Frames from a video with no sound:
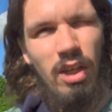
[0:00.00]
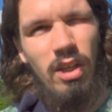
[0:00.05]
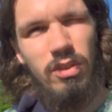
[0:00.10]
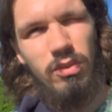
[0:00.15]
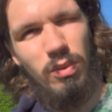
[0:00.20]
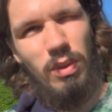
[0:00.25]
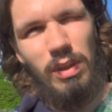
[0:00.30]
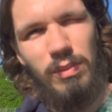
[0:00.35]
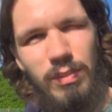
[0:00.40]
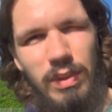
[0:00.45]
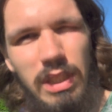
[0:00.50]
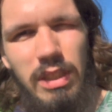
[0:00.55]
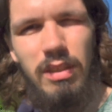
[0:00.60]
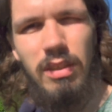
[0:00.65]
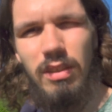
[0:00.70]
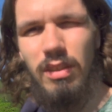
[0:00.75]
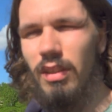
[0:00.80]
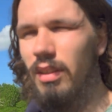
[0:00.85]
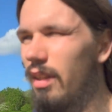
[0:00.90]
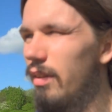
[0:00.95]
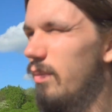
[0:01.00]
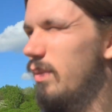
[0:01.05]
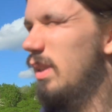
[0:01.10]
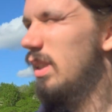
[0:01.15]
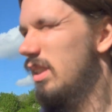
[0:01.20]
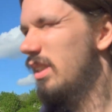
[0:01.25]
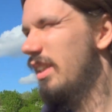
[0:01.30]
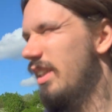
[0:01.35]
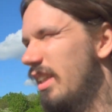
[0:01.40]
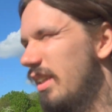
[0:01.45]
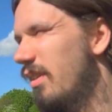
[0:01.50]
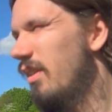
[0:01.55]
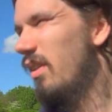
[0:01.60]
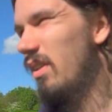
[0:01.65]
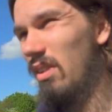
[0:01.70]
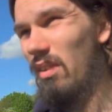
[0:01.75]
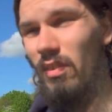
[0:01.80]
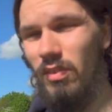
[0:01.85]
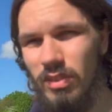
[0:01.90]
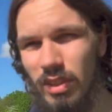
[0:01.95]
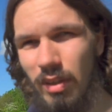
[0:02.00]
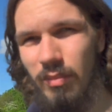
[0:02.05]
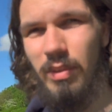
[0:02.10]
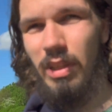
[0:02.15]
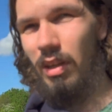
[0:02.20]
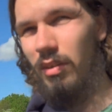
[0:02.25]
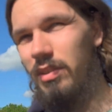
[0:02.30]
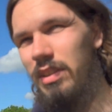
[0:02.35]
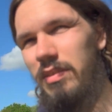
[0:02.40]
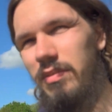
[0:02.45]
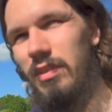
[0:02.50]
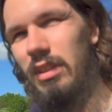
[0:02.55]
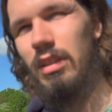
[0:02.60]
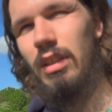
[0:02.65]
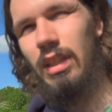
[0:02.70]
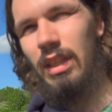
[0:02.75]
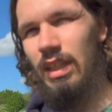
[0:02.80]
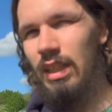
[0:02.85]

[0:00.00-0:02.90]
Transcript: and you can really live in this city for a long time without even